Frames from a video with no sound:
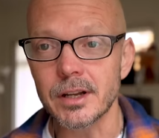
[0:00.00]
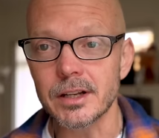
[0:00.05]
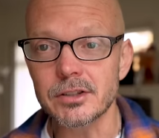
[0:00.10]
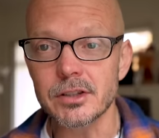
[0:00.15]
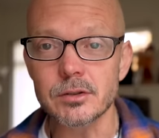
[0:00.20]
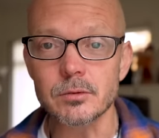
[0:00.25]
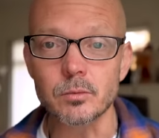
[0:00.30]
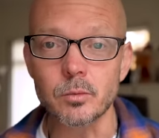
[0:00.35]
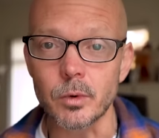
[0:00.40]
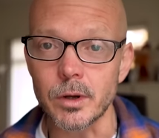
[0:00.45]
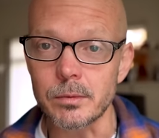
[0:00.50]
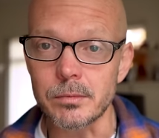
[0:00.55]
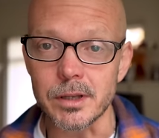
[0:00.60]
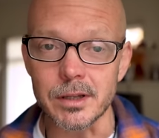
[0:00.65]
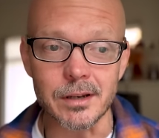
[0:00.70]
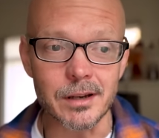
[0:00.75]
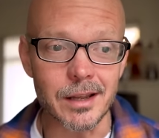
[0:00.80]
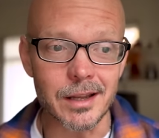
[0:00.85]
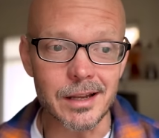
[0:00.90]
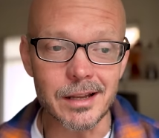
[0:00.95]
Not just
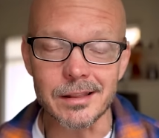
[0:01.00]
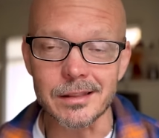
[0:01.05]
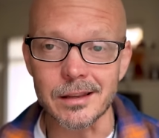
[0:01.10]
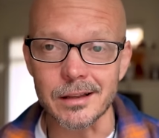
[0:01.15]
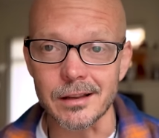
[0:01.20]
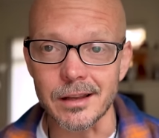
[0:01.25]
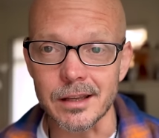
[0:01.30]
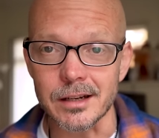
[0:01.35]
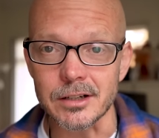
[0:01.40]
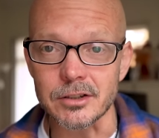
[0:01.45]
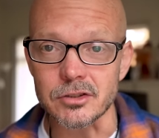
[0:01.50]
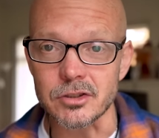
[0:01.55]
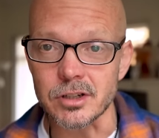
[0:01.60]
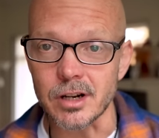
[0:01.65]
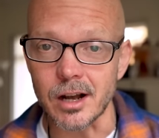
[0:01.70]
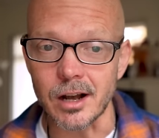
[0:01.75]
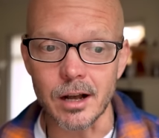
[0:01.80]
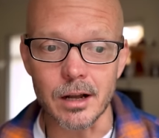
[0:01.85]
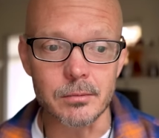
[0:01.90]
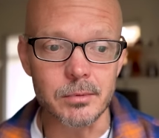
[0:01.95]
women, anything. Like in a
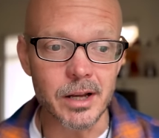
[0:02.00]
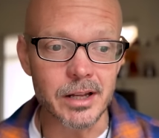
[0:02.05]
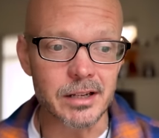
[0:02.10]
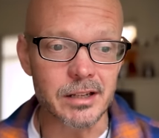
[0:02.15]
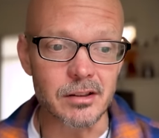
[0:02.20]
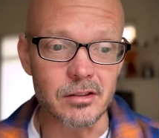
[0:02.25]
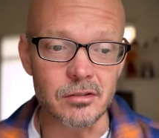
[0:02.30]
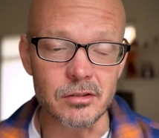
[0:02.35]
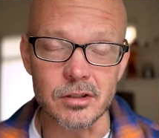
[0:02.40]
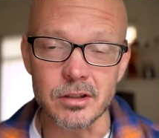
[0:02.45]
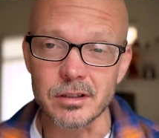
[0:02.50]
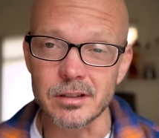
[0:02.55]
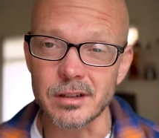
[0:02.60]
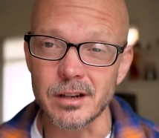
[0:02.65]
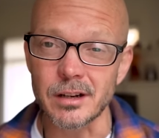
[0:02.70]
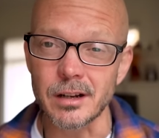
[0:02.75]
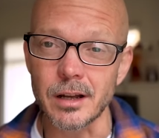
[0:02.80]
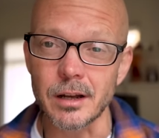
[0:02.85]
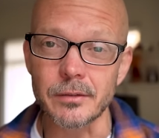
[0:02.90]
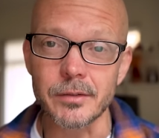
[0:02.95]
job, I didn't look
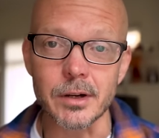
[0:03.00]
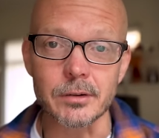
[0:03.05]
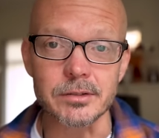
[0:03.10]
good enough.